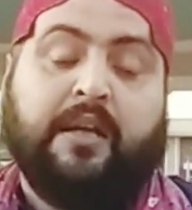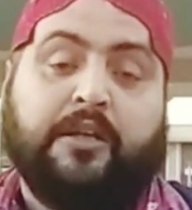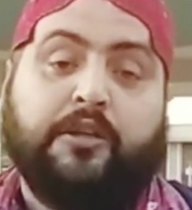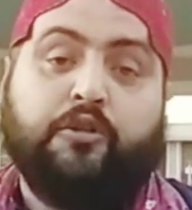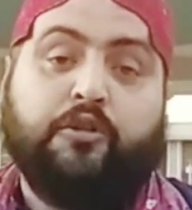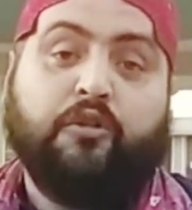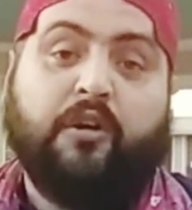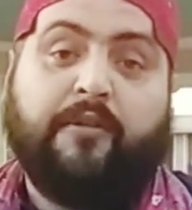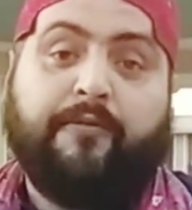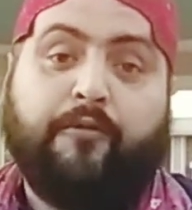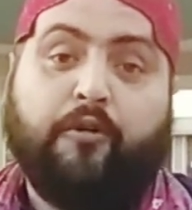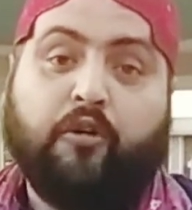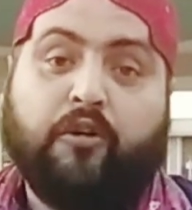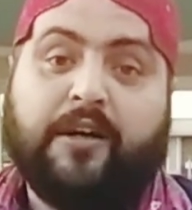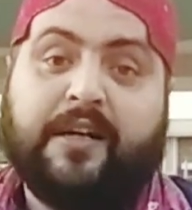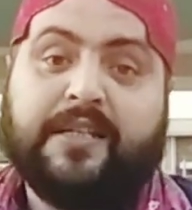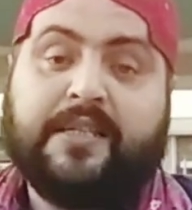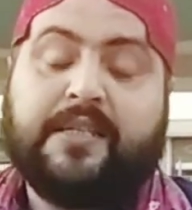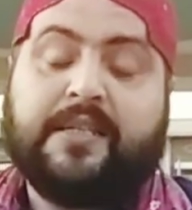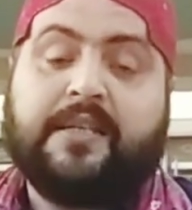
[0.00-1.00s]
Your
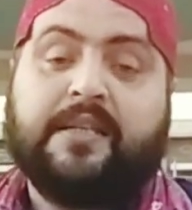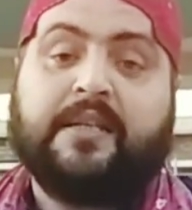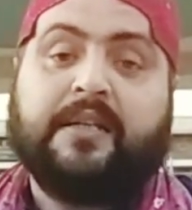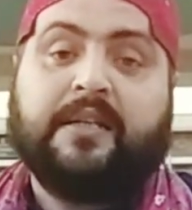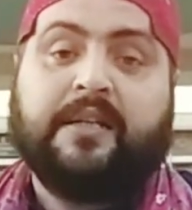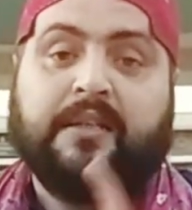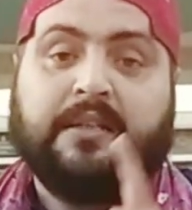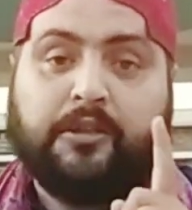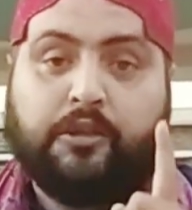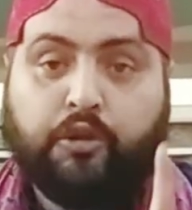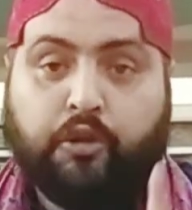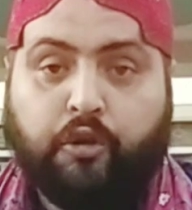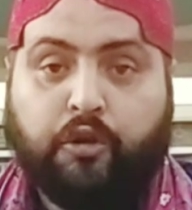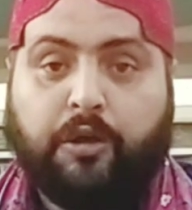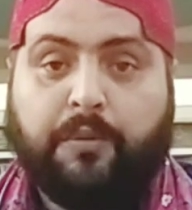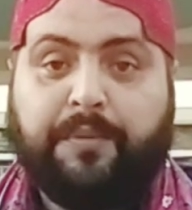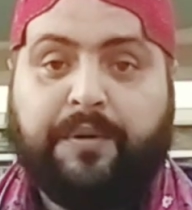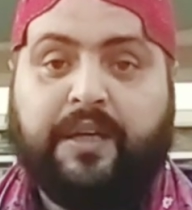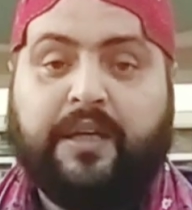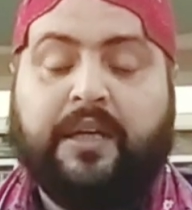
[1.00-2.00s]
focus
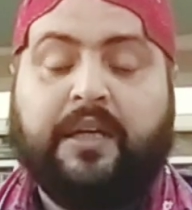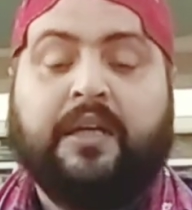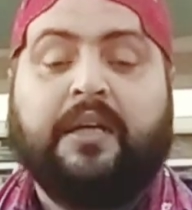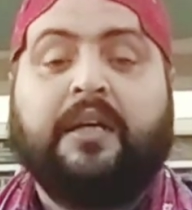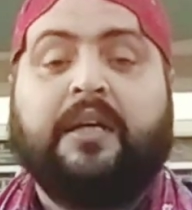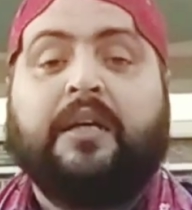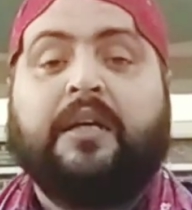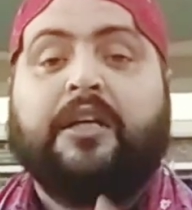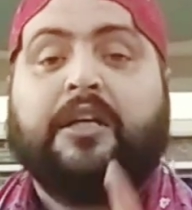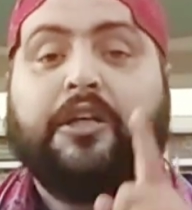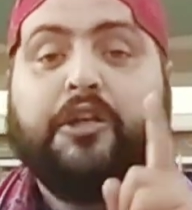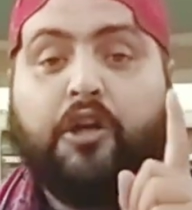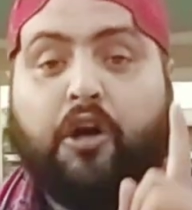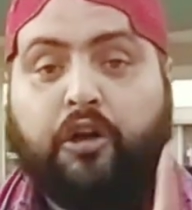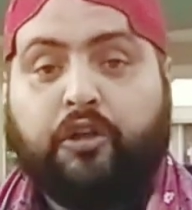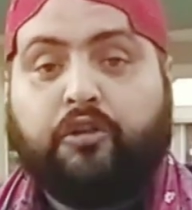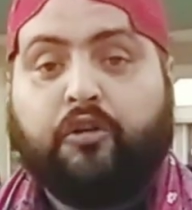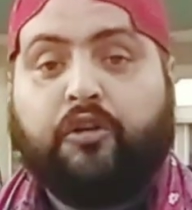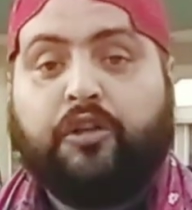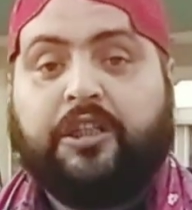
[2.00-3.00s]
should be
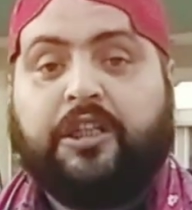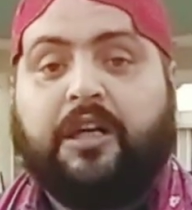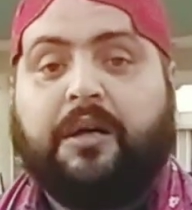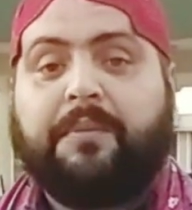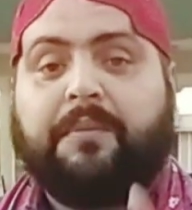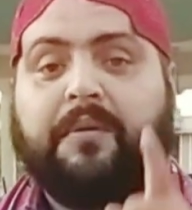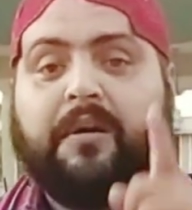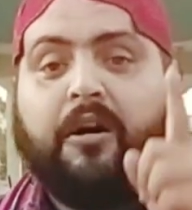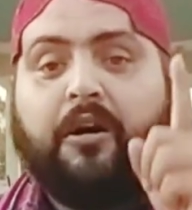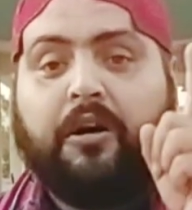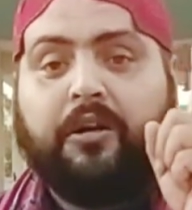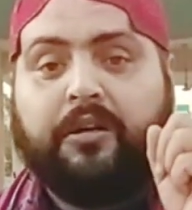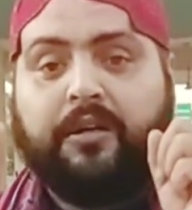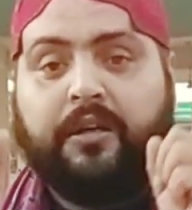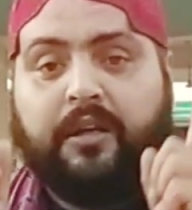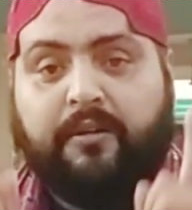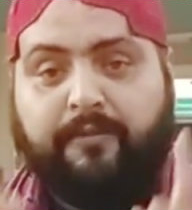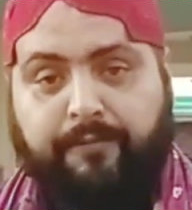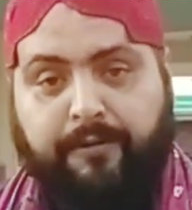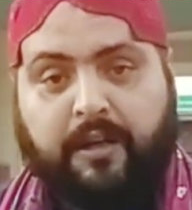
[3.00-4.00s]
not only on
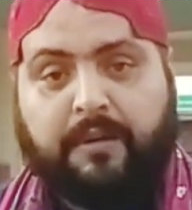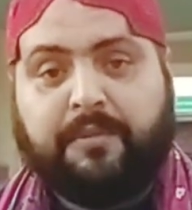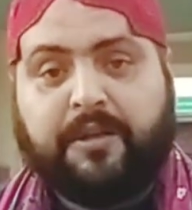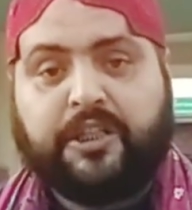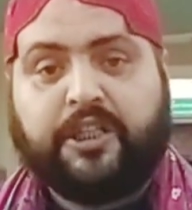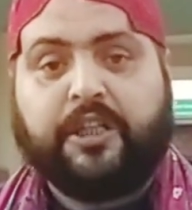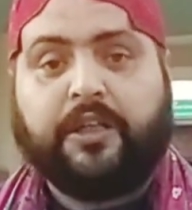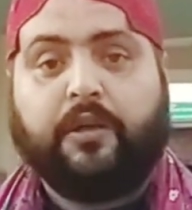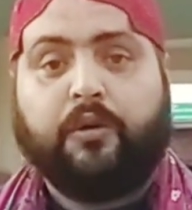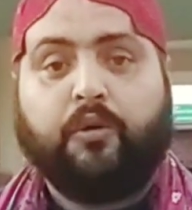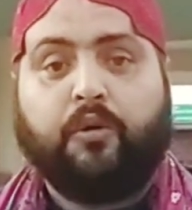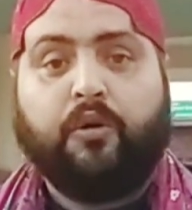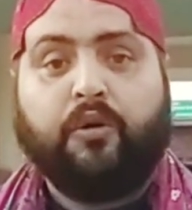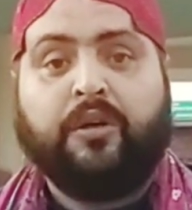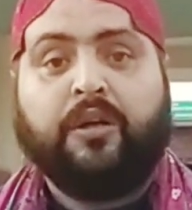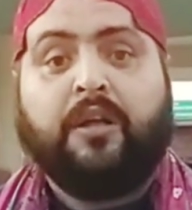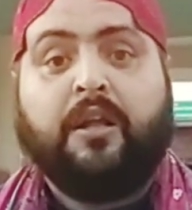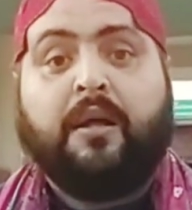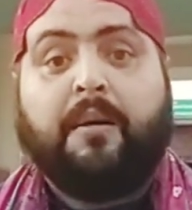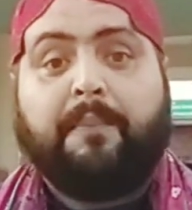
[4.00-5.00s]
information
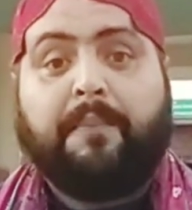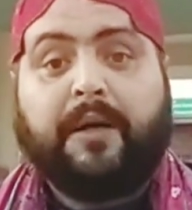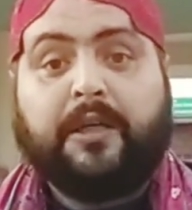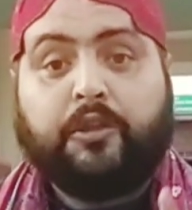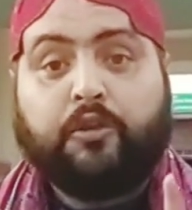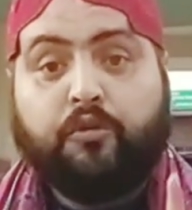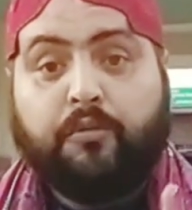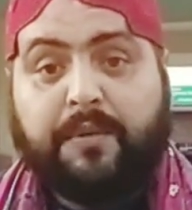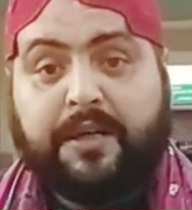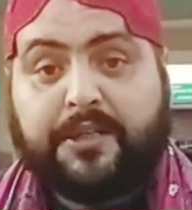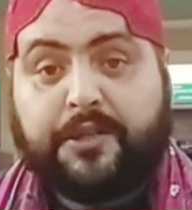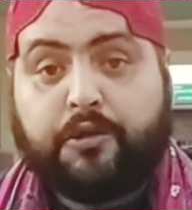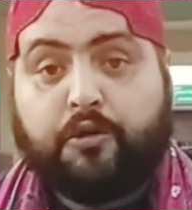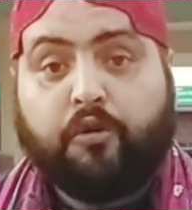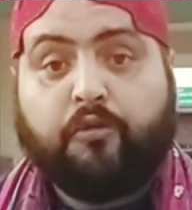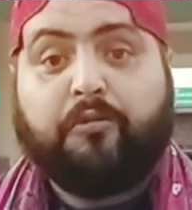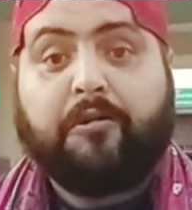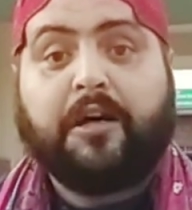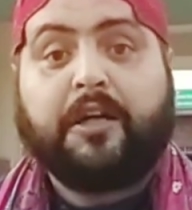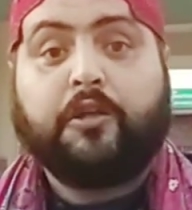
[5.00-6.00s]
alone, but you must
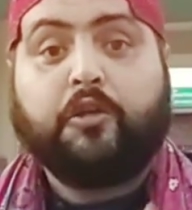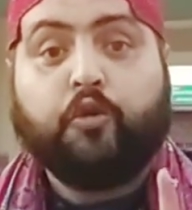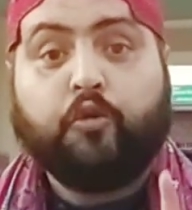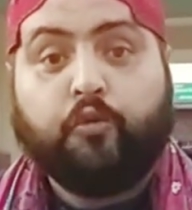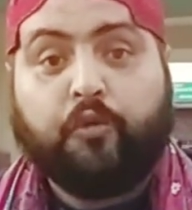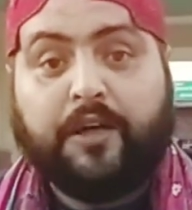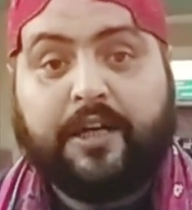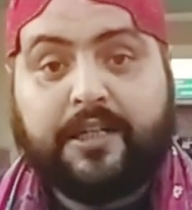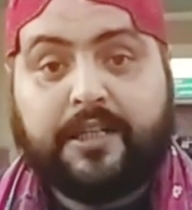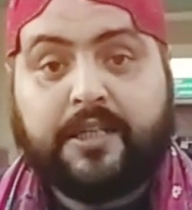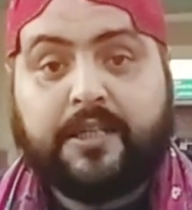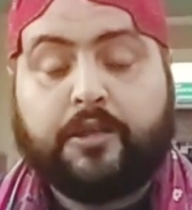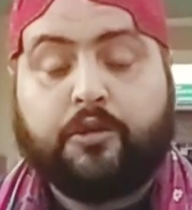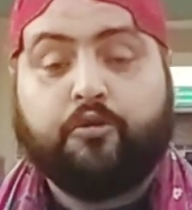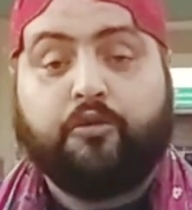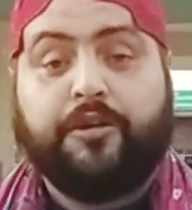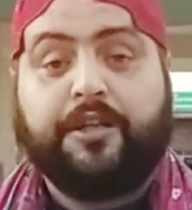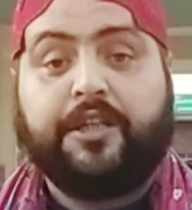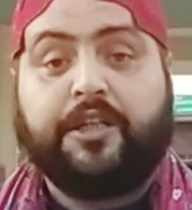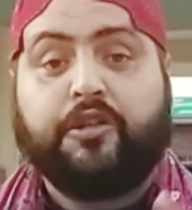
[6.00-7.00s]
look for new words
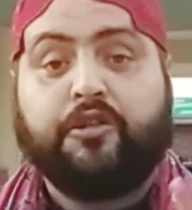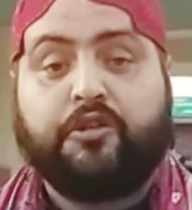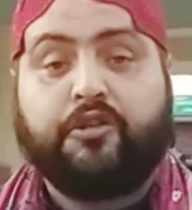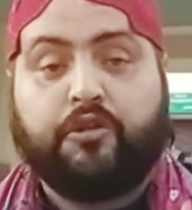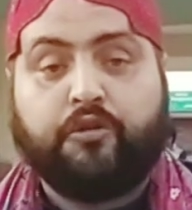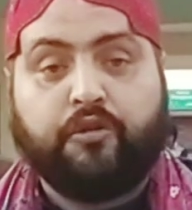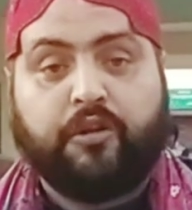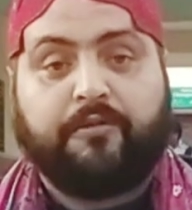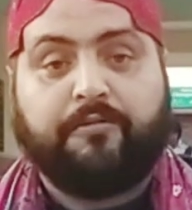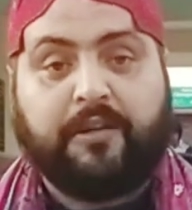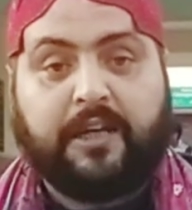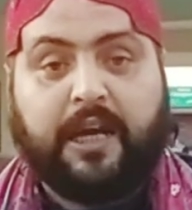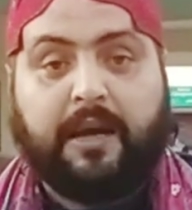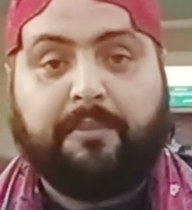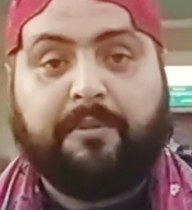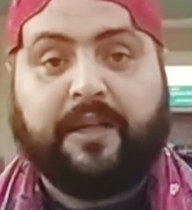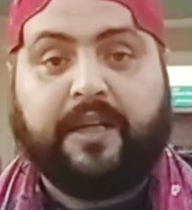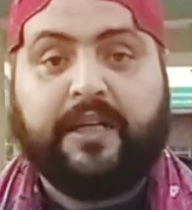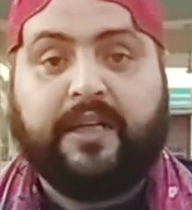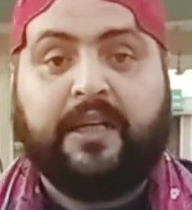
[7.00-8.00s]
to enrich your
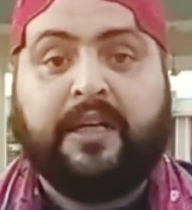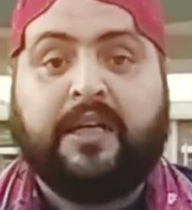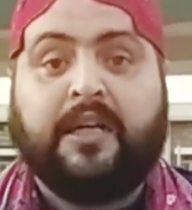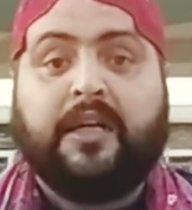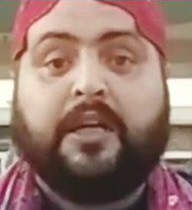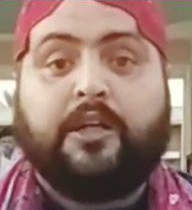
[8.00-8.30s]
vocabulary.